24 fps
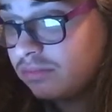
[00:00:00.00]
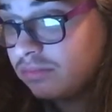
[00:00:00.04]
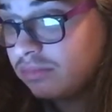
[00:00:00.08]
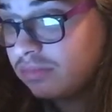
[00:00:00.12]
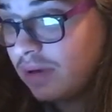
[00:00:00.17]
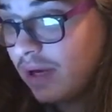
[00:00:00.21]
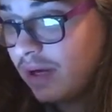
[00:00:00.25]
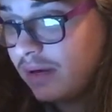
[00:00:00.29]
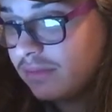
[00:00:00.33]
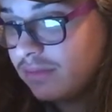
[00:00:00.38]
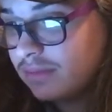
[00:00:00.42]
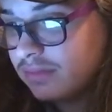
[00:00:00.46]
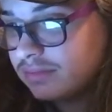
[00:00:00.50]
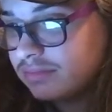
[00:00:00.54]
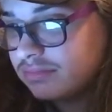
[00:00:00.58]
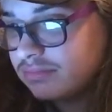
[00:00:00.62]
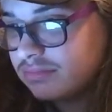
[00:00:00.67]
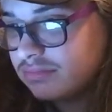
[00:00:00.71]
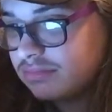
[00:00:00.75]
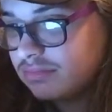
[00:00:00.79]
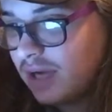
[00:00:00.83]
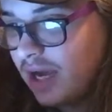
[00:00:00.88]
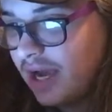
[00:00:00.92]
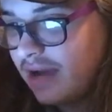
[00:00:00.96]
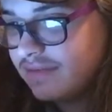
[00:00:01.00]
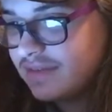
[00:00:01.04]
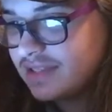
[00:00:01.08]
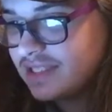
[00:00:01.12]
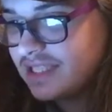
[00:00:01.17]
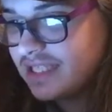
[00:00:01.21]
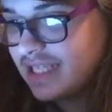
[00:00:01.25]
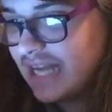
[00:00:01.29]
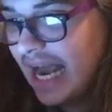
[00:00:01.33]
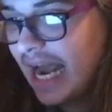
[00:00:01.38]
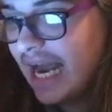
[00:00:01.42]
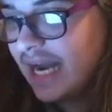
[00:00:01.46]
Wow, I haven't
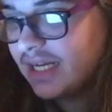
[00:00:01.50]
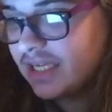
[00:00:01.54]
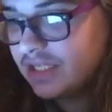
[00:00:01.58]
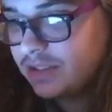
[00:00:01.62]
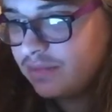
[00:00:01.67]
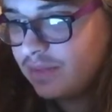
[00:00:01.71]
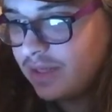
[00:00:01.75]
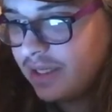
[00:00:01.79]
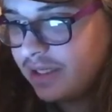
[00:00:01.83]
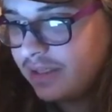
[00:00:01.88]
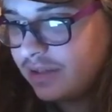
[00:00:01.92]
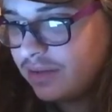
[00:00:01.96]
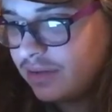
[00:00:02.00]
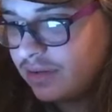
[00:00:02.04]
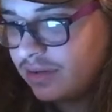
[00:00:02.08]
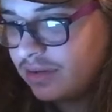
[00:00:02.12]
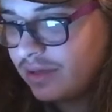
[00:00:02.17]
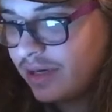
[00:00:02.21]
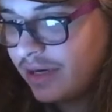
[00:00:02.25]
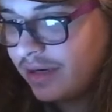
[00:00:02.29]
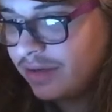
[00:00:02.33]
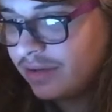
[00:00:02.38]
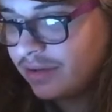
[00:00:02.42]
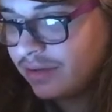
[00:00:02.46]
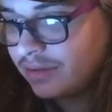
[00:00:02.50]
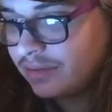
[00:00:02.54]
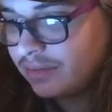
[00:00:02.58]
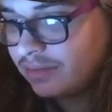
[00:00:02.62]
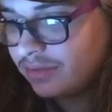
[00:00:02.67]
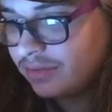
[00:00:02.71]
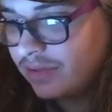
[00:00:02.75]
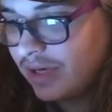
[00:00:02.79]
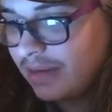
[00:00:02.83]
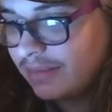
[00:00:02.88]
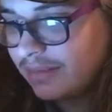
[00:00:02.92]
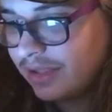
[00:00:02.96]
seen any spelling or error,
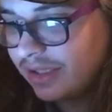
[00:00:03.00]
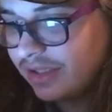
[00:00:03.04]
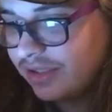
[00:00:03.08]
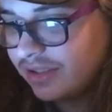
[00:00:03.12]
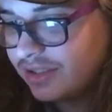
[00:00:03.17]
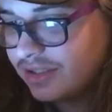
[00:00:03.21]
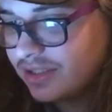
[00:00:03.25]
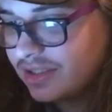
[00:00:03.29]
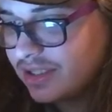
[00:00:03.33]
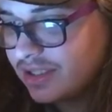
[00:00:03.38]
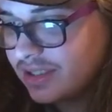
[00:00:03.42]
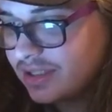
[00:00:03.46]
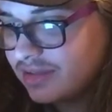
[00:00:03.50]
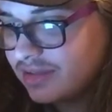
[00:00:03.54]
grammar errors